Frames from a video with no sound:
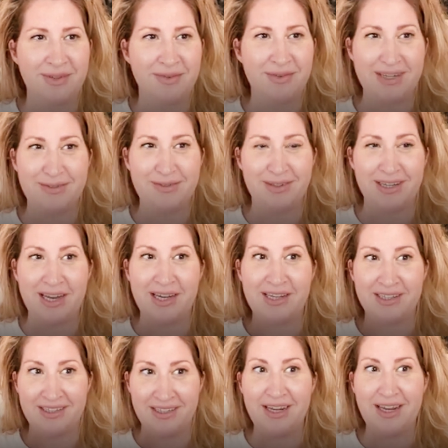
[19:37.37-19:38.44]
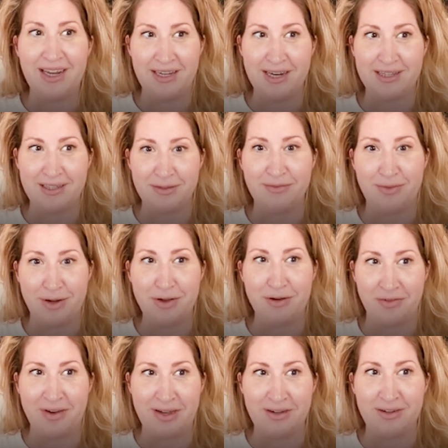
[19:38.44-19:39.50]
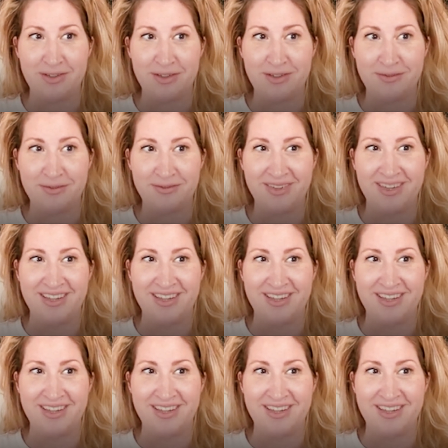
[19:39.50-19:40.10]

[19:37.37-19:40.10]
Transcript: because we're like, it doesn't burn your fingers.